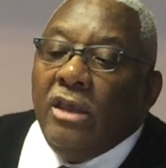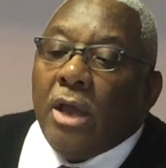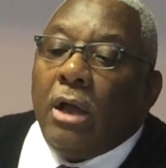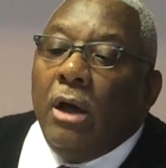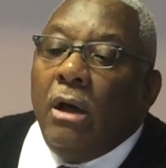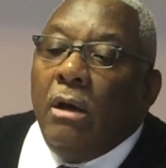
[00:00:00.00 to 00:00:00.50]

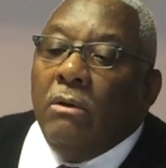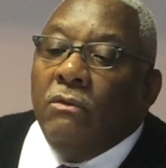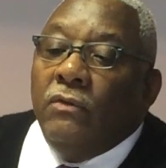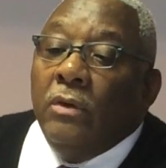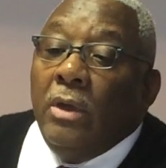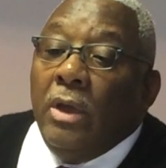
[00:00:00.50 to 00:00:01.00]

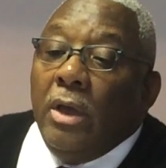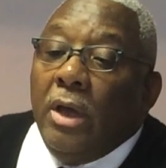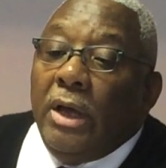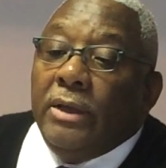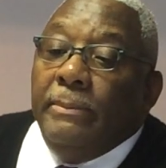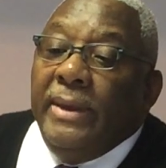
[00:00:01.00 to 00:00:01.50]
Yaakov
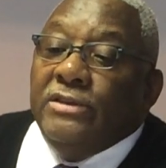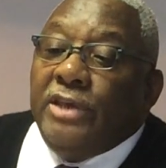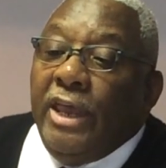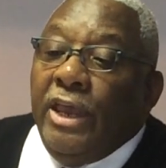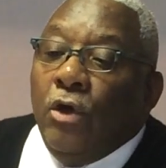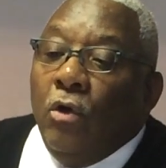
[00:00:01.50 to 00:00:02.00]
means
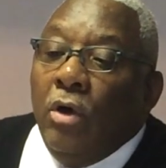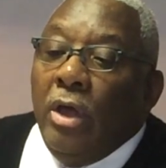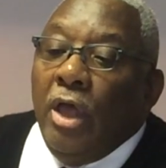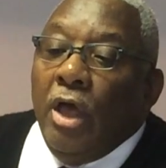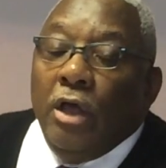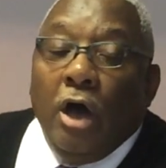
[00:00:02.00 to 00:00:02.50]
heel
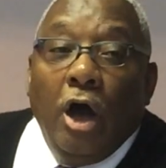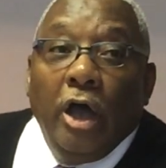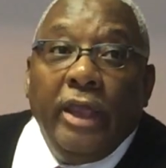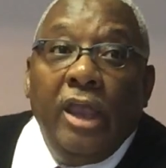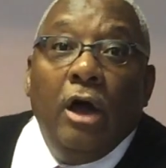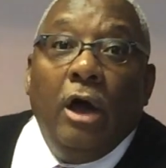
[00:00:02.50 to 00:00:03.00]

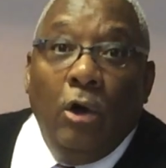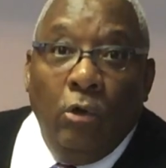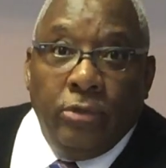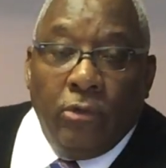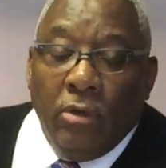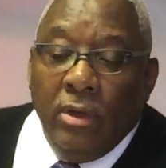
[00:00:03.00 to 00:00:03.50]

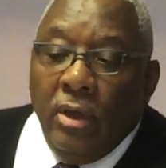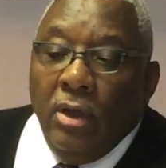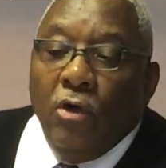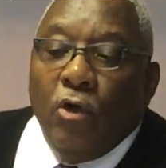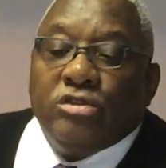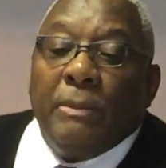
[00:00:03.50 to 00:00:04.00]
holder,
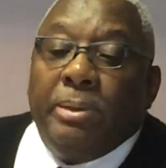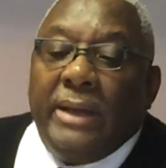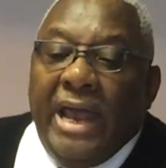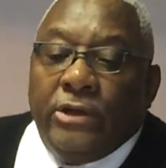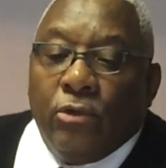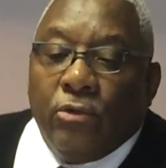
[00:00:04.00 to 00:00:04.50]
or
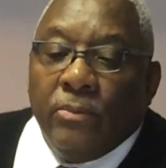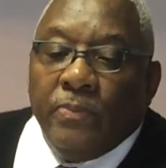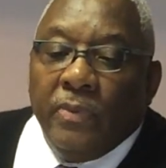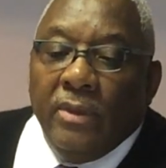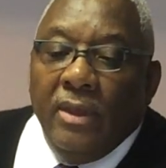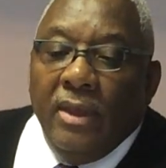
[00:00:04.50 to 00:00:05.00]
supplanter,
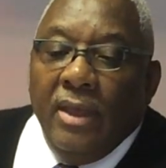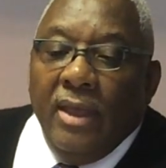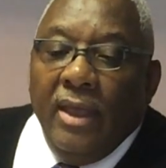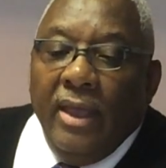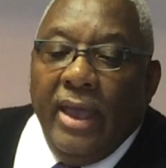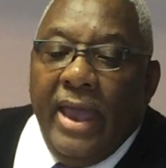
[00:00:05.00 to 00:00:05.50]

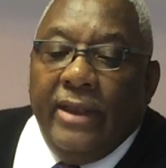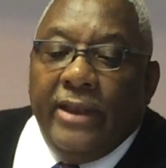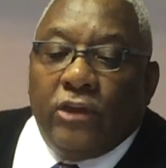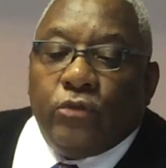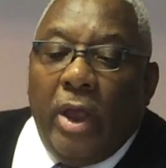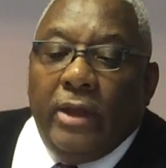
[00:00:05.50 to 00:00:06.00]

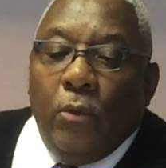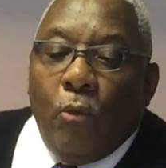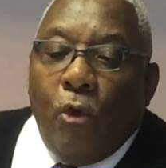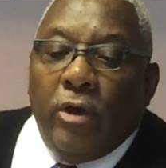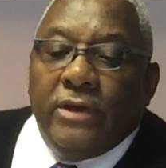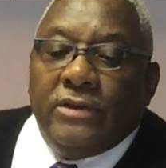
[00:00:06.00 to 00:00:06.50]
and the
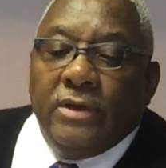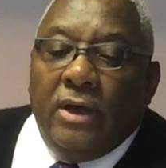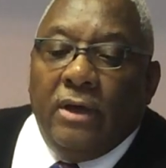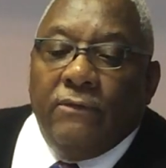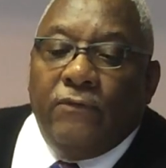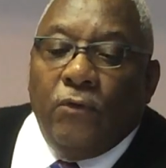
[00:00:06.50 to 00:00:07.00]
word is
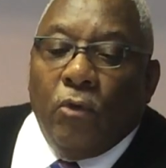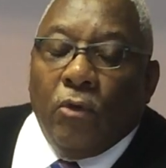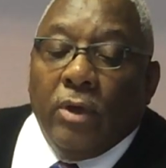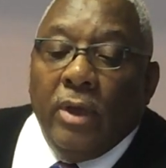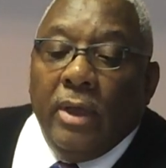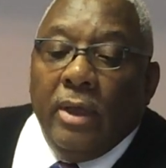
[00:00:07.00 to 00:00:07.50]

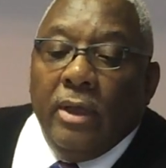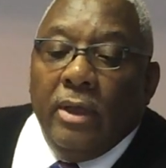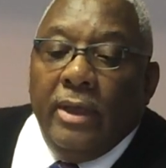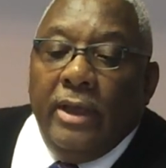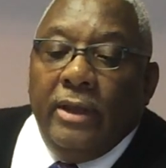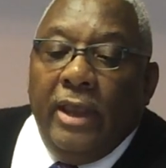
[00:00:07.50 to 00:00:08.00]
for,
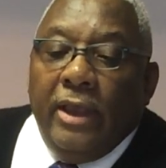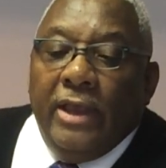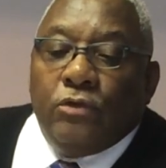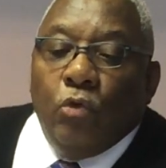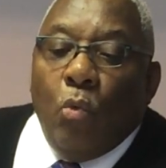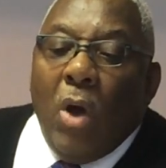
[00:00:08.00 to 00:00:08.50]
and he
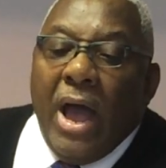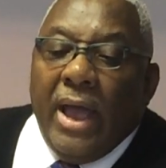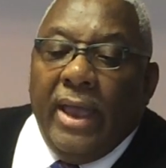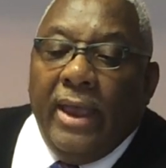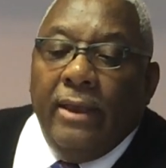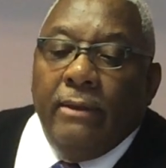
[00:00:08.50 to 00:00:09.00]
is
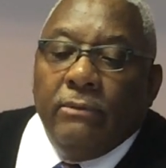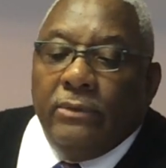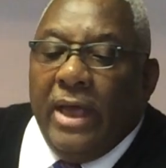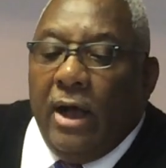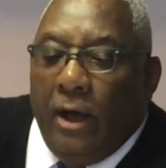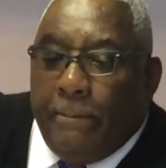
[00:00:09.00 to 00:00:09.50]
Ya
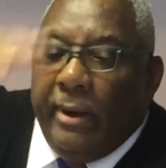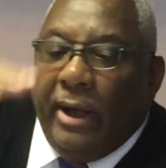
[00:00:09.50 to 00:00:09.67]
the